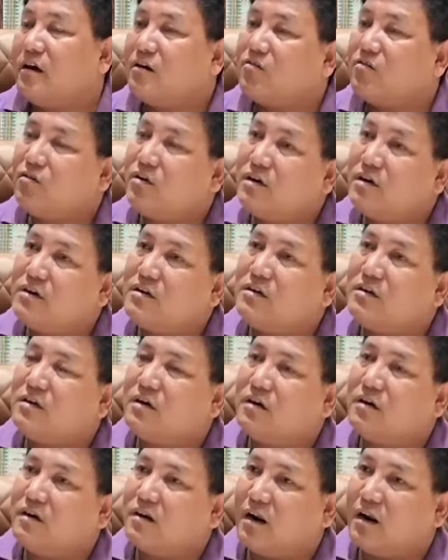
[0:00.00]
are already
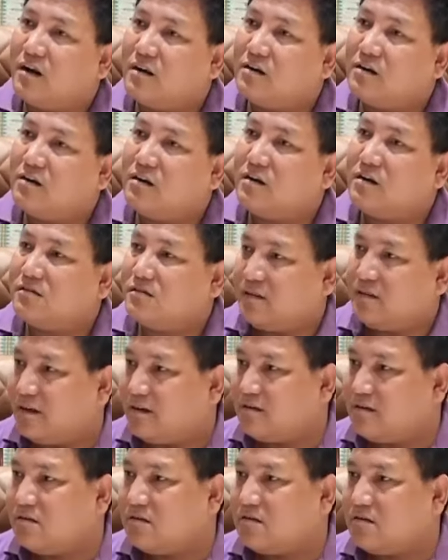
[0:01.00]
running their
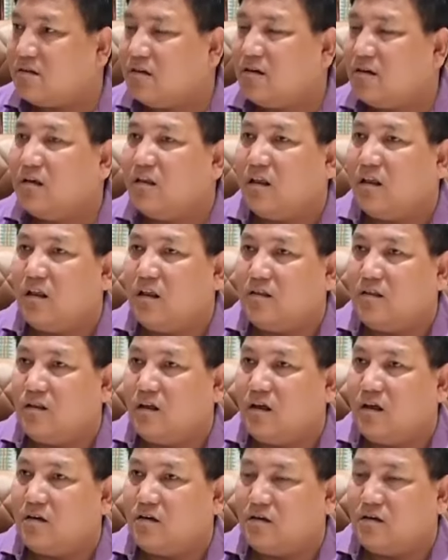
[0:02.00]
states.
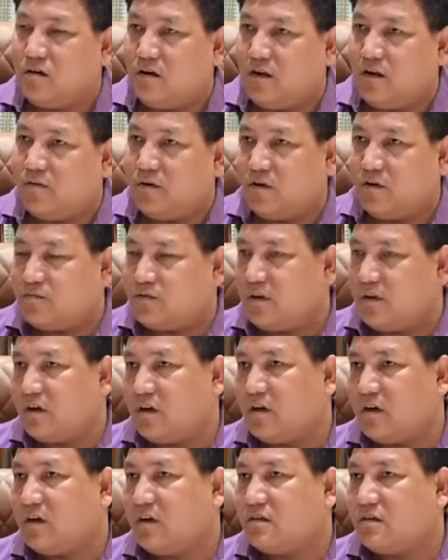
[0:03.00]
Their level of
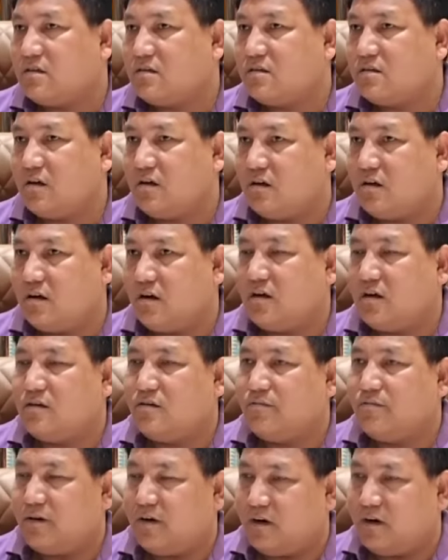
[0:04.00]
thinking is at
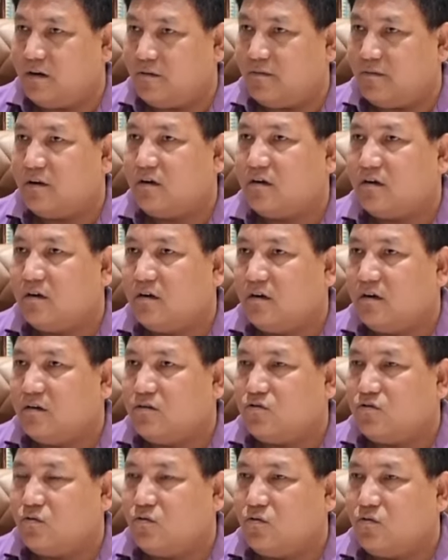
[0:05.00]
different level.
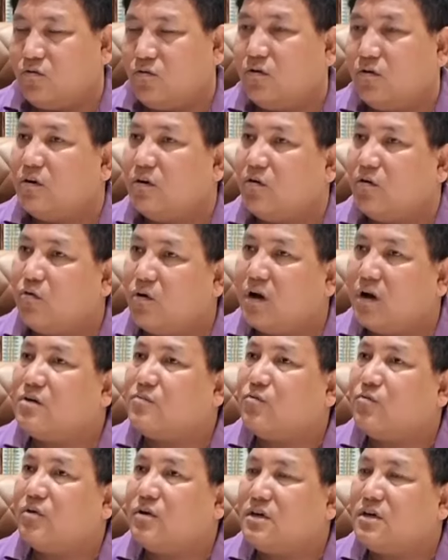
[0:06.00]
So
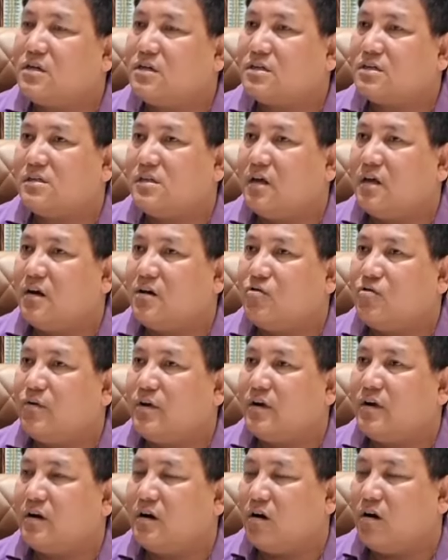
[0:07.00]
what politics they are
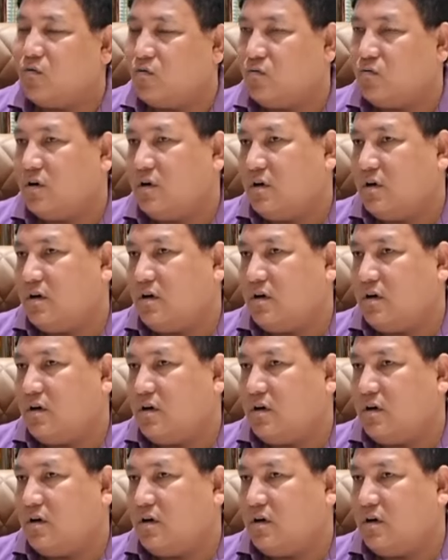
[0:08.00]
doing now